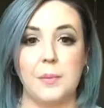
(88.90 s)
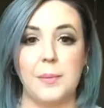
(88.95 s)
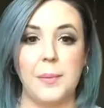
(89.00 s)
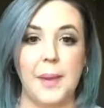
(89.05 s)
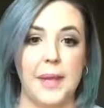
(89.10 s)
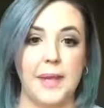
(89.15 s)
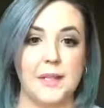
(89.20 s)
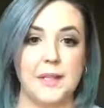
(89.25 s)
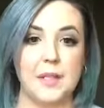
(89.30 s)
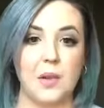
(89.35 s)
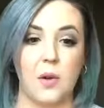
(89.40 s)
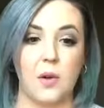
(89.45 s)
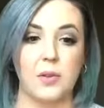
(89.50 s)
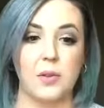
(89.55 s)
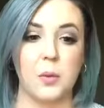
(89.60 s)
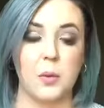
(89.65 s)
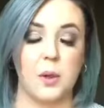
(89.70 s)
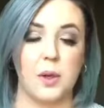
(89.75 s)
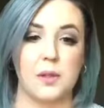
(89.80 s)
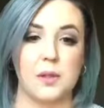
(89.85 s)
based on
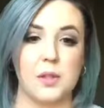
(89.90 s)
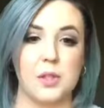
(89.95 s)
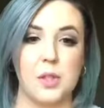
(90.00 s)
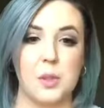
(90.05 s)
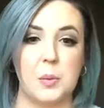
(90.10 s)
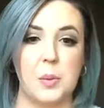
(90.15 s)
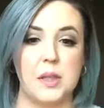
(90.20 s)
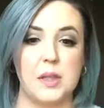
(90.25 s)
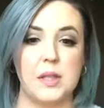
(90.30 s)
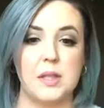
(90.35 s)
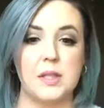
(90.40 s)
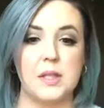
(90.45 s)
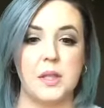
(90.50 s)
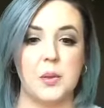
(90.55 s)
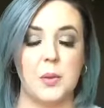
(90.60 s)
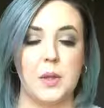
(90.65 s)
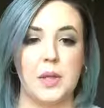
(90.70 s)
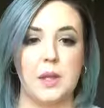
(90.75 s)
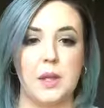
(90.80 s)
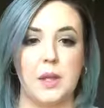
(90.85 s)
the work that you put
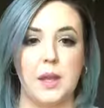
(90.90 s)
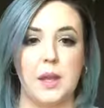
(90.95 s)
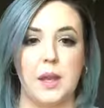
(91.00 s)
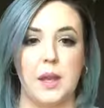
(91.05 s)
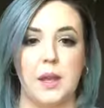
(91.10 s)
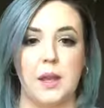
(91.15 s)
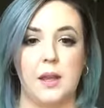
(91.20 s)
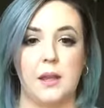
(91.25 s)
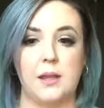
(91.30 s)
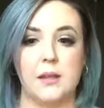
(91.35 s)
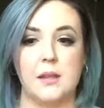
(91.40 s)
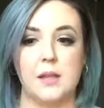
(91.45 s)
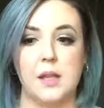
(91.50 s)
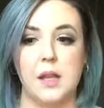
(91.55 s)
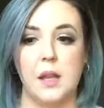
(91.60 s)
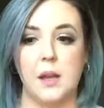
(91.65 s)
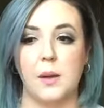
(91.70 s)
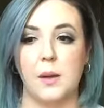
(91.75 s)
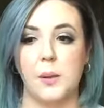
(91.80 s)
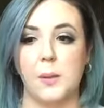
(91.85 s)
into it. And
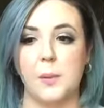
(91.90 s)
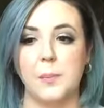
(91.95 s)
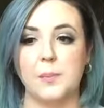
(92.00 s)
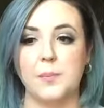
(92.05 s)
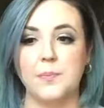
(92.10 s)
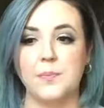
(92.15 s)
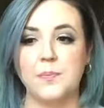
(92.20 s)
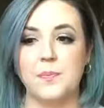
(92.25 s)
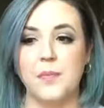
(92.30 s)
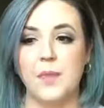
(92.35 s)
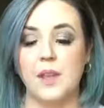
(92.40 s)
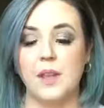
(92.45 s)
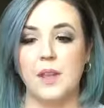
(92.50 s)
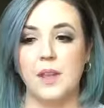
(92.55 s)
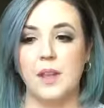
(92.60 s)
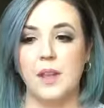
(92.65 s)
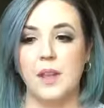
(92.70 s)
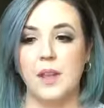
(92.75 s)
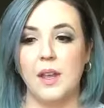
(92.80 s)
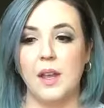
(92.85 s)

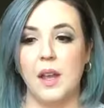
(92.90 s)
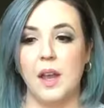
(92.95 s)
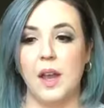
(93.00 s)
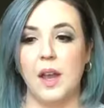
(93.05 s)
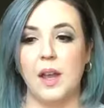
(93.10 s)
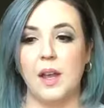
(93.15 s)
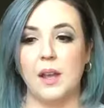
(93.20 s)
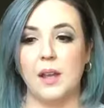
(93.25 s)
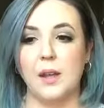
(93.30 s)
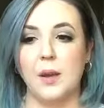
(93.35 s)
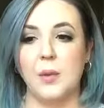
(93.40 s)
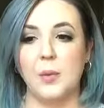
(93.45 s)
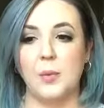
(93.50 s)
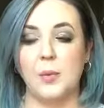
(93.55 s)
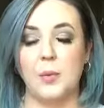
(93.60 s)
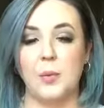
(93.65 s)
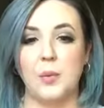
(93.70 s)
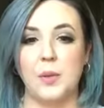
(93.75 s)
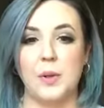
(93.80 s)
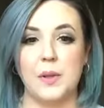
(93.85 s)
I
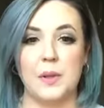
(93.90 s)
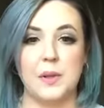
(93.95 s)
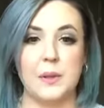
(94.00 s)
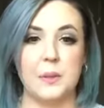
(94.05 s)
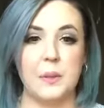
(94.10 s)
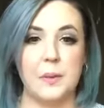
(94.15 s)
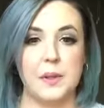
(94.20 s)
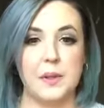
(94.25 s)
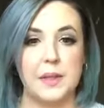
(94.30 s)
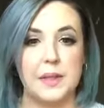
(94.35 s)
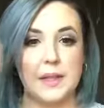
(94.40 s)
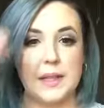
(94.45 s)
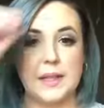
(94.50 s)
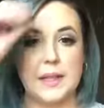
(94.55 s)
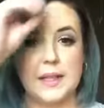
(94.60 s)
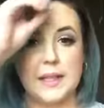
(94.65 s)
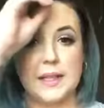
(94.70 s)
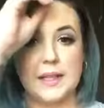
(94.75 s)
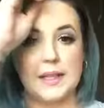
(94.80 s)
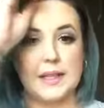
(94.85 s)

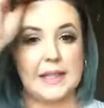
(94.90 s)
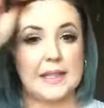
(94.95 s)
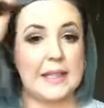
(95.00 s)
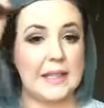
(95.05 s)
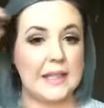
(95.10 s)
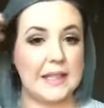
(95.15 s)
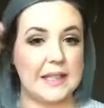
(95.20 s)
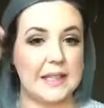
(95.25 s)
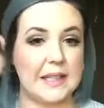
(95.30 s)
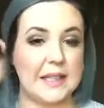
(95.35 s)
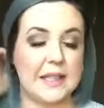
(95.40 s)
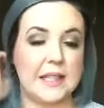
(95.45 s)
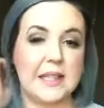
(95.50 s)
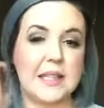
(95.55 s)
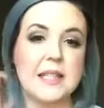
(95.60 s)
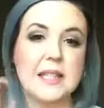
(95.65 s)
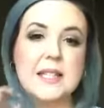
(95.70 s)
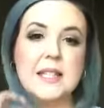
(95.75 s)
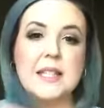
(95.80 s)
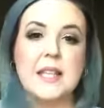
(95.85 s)
really needed
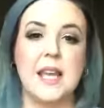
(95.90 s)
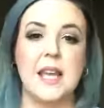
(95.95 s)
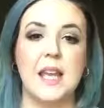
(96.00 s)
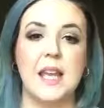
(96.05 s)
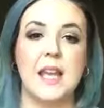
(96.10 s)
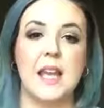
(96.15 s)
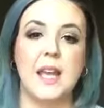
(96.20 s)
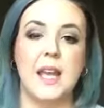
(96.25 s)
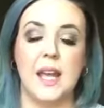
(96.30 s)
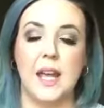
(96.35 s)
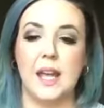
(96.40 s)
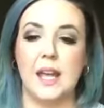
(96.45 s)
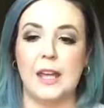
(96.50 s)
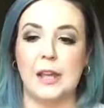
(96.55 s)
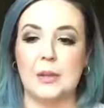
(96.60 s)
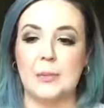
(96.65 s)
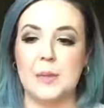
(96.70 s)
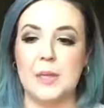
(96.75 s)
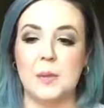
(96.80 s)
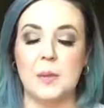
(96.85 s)
this.
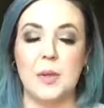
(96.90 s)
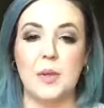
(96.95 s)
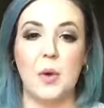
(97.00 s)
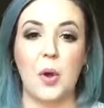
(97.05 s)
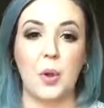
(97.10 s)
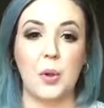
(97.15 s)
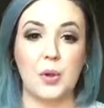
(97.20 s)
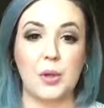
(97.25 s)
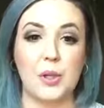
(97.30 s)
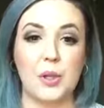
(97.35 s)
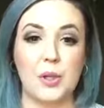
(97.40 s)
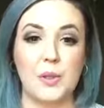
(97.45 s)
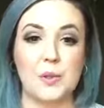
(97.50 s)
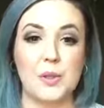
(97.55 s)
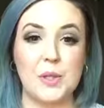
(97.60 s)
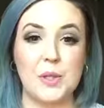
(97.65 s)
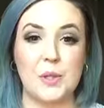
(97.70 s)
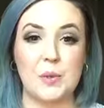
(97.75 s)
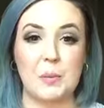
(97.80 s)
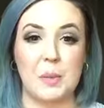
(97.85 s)
Some of you all are new
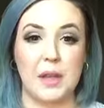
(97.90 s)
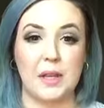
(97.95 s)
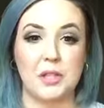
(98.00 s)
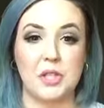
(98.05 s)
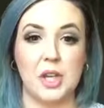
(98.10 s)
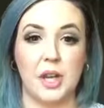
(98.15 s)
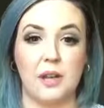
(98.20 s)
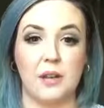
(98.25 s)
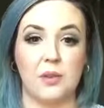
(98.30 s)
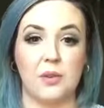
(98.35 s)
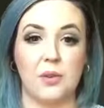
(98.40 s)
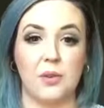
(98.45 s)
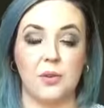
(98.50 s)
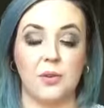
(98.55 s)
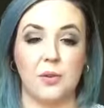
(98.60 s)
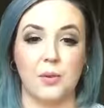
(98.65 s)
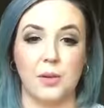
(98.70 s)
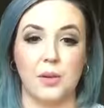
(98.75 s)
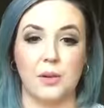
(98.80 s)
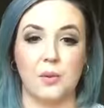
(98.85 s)
to my
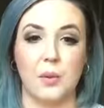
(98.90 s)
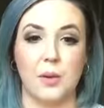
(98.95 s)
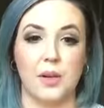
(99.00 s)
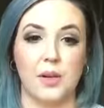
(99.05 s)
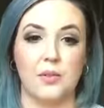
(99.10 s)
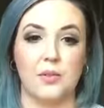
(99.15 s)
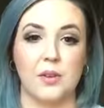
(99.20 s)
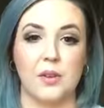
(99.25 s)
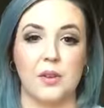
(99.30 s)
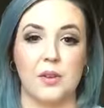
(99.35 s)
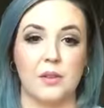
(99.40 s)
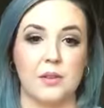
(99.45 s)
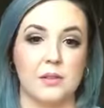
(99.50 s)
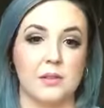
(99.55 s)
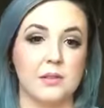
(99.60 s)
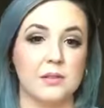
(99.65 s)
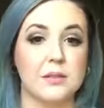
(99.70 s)
channel, or whatever